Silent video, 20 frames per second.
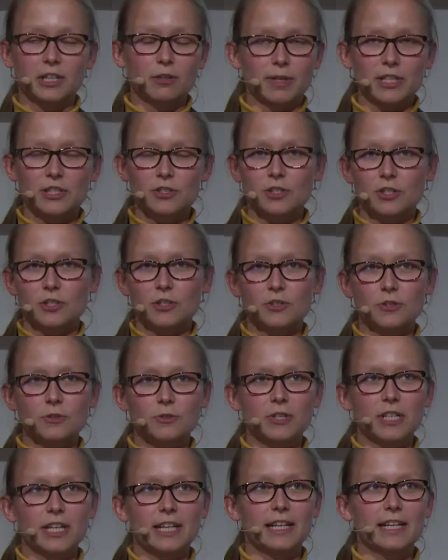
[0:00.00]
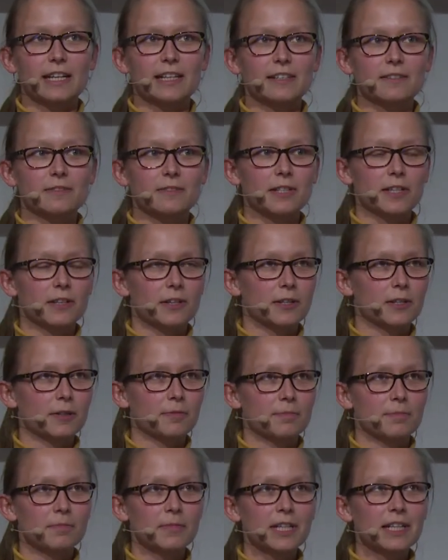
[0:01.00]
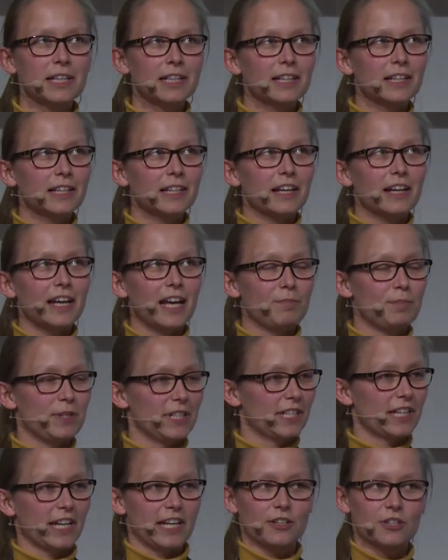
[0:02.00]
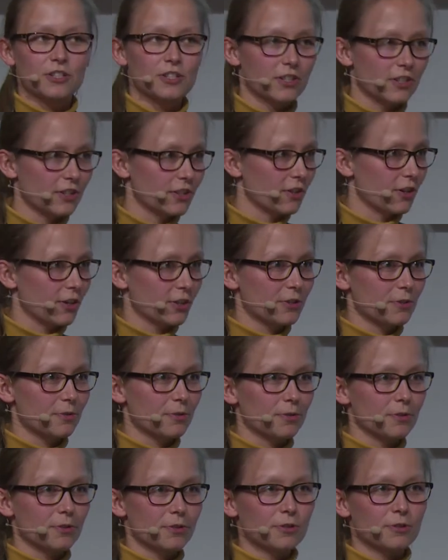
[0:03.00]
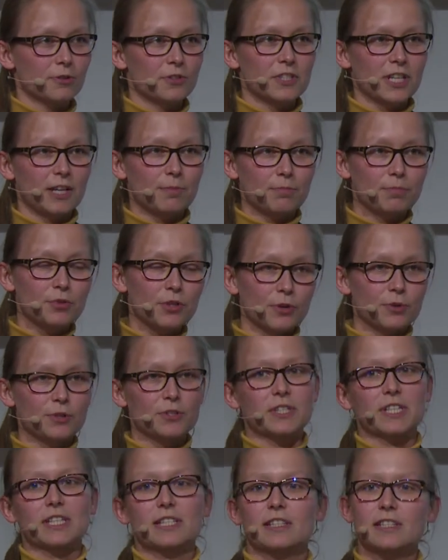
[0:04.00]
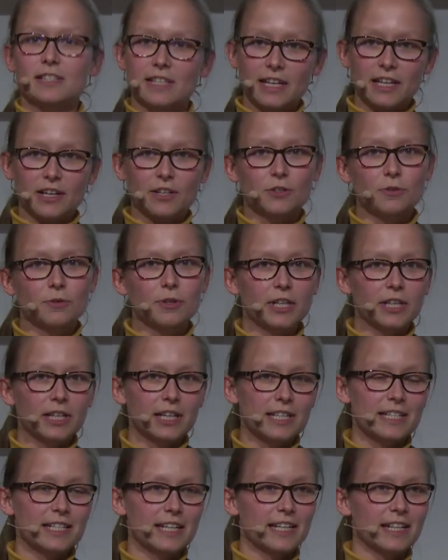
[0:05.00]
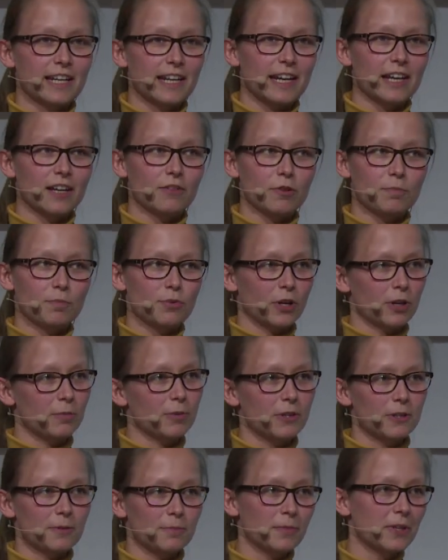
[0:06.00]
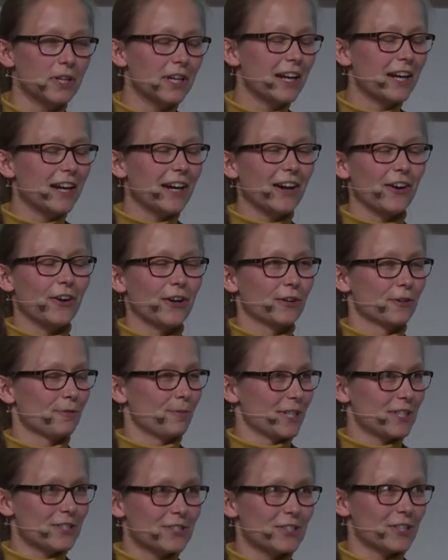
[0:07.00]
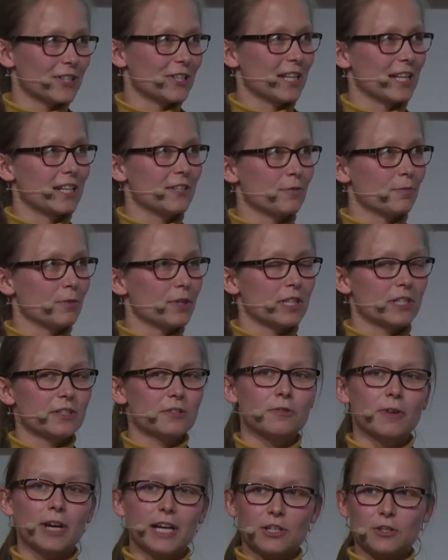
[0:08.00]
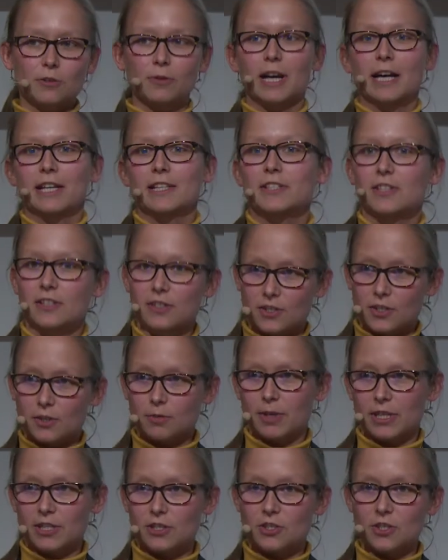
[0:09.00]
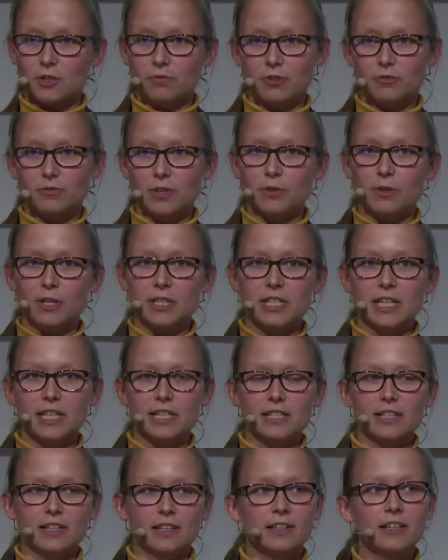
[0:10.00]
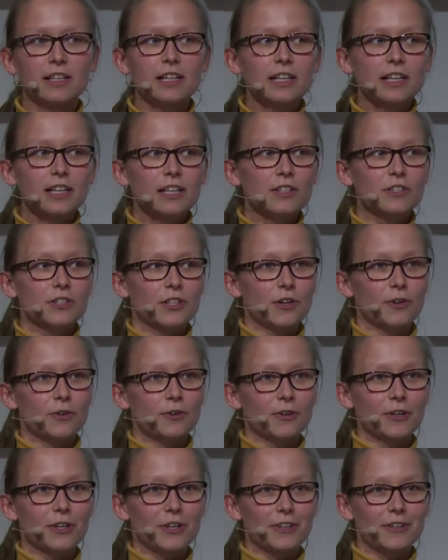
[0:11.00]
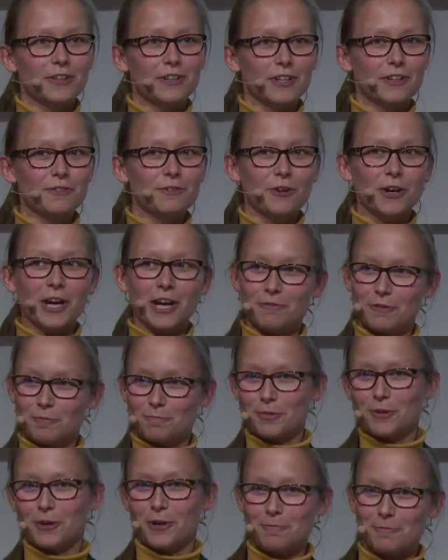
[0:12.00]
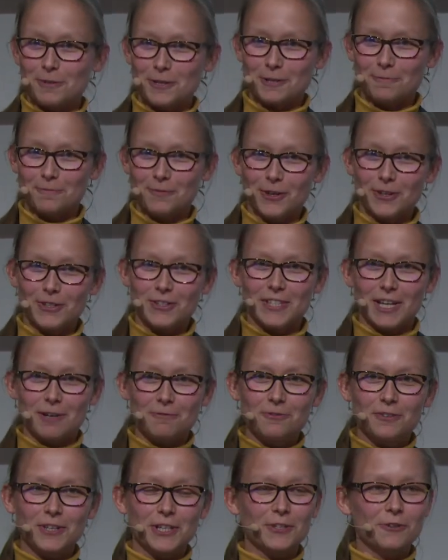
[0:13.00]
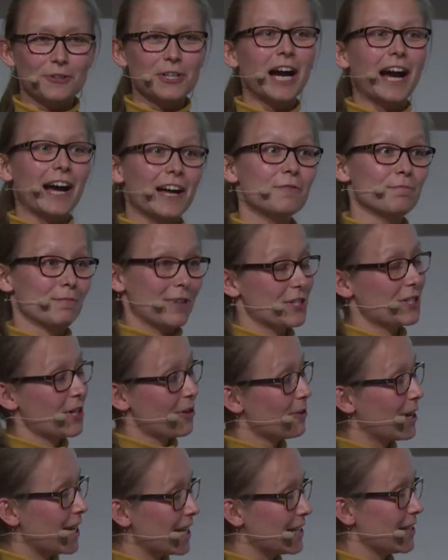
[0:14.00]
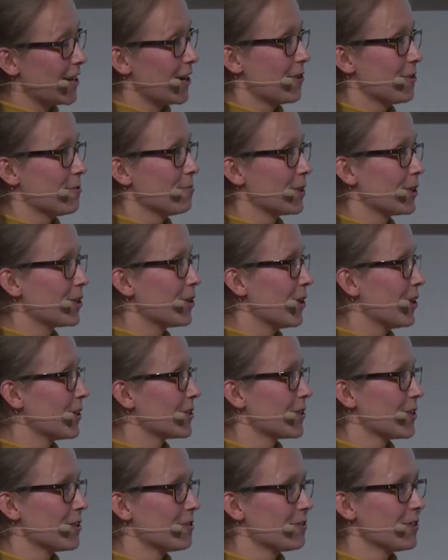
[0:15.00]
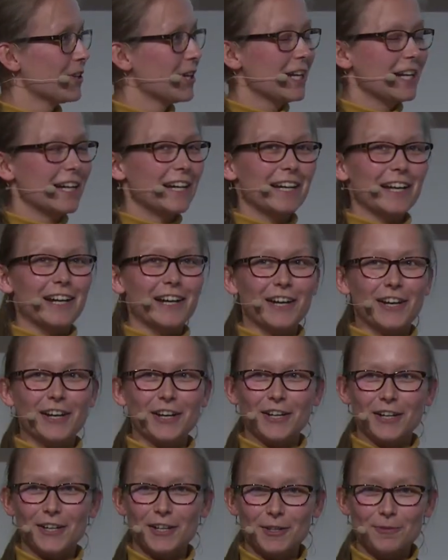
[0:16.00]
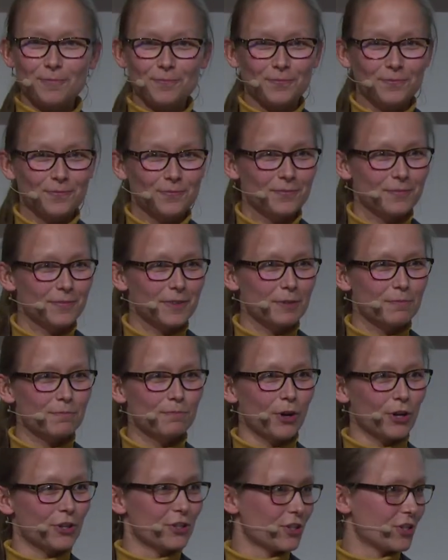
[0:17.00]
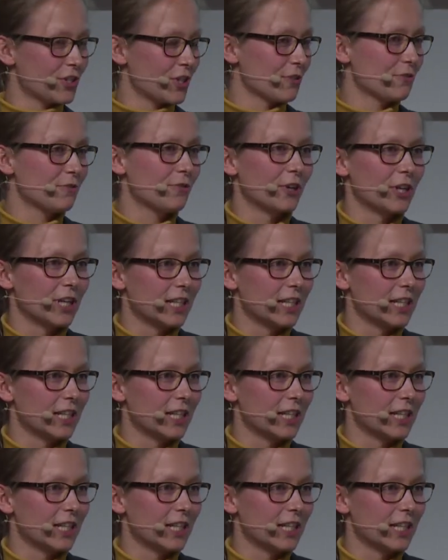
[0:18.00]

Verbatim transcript: question to their um, application or to, to some processes they are doing, and then they have a problem or a question, and we try to answer this question with our data. So if you have a problem or something you can't measure right now because of um, moisture, for